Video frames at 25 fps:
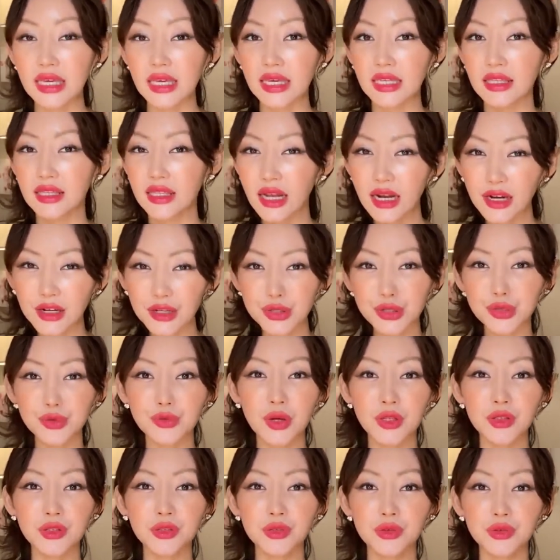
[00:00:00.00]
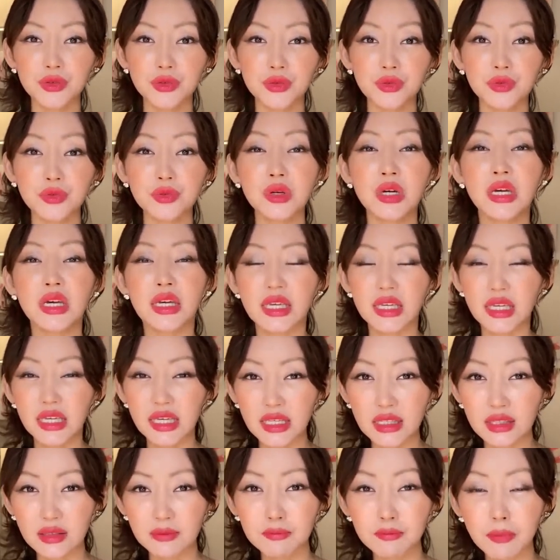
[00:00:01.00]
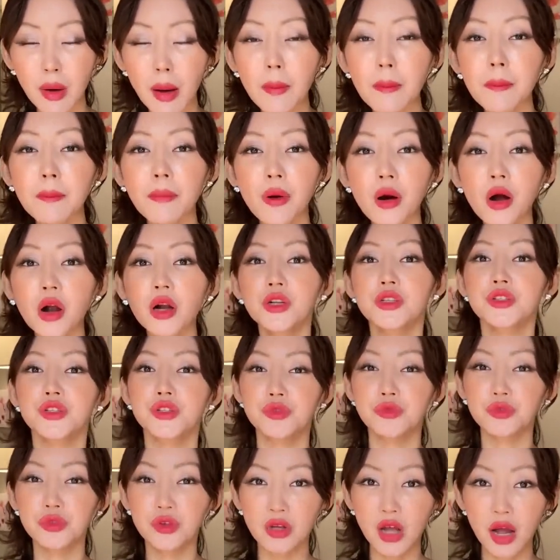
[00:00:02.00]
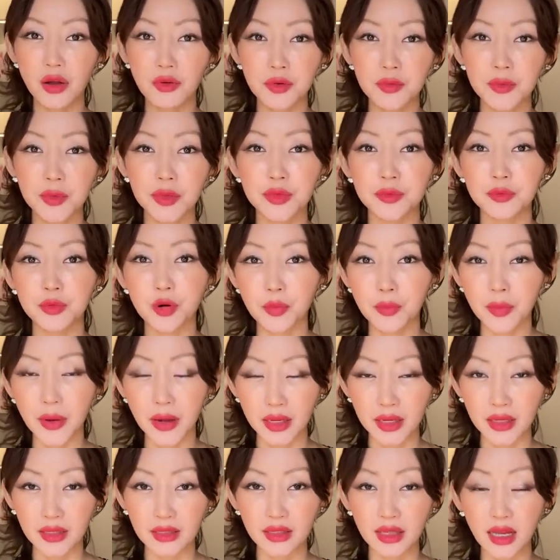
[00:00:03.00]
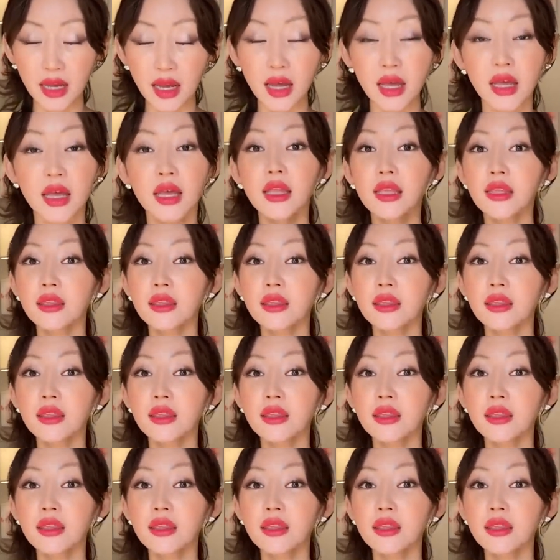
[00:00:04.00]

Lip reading: It tells you what to do. It bombards you with government propaganda.